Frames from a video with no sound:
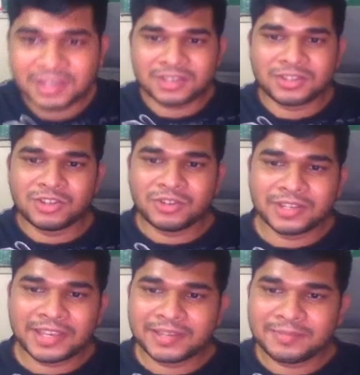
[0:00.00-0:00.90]
you'll
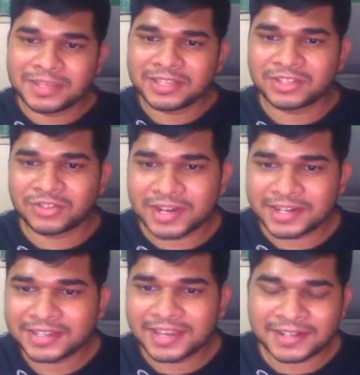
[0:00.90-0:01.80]
be
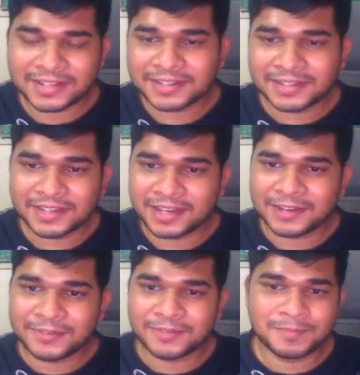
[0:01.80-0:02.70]
straight getting
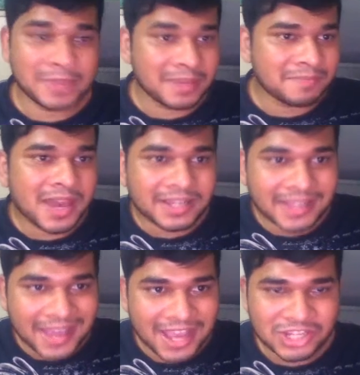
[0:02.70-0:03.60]
PayPal
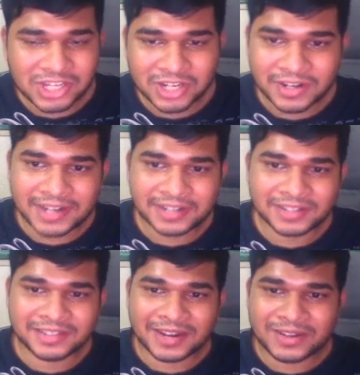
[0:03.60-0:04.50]
cash, right?
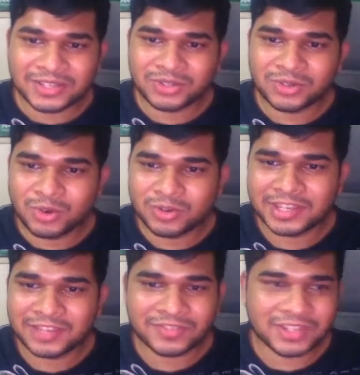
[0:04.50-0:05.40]
There is no
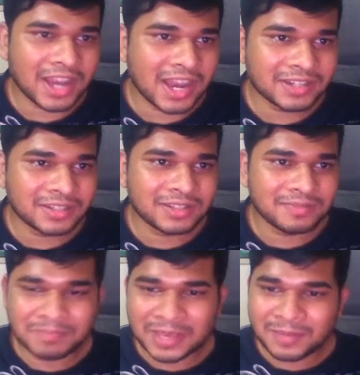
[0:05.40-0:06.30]
gift card
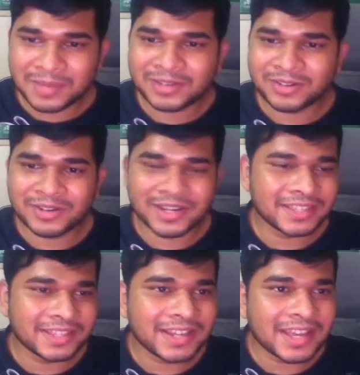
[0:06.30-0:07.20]
payment or
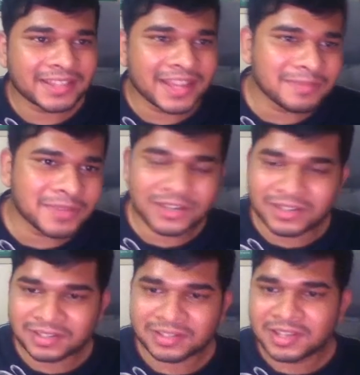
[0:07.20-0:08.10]
anything like that,
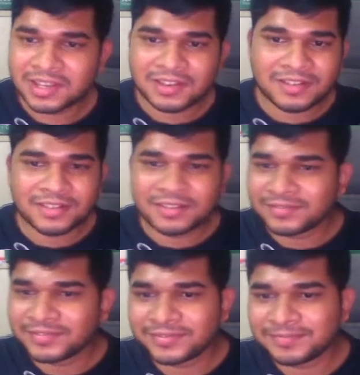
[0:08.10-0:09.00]
because
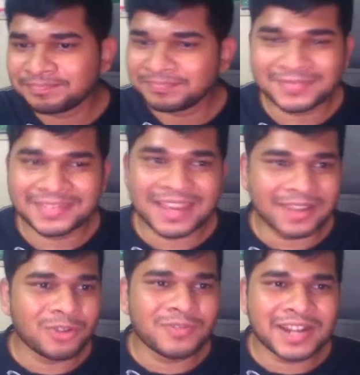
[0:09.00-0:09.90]
yeah,
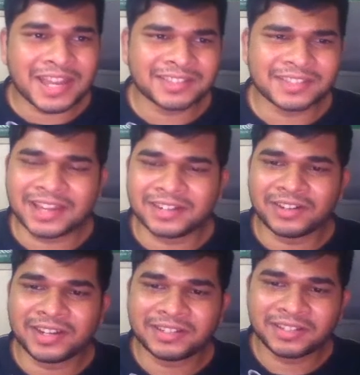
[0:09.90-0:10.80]
no one likes that, right?